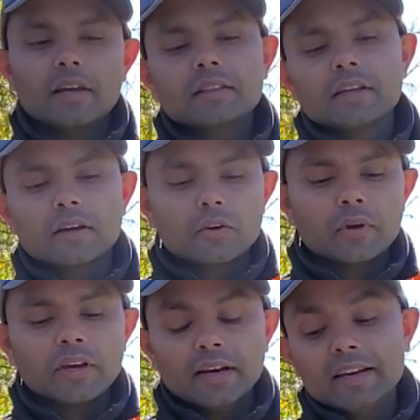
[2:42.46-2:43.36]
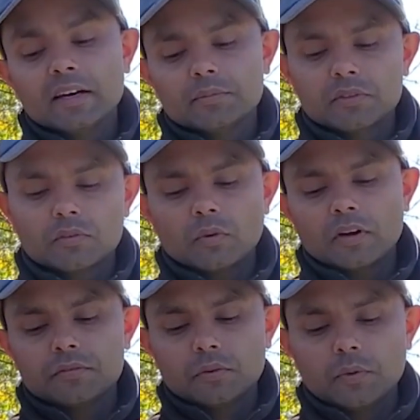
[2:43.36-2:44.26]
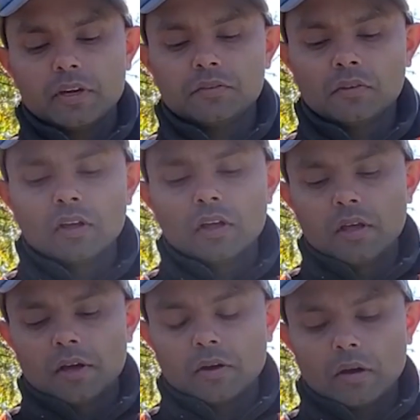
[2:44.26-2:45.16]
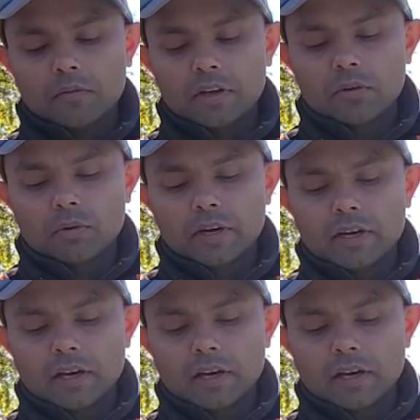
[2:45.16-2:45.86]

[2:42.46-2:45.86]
I think doing cleanups is one of the ways uh, we do it.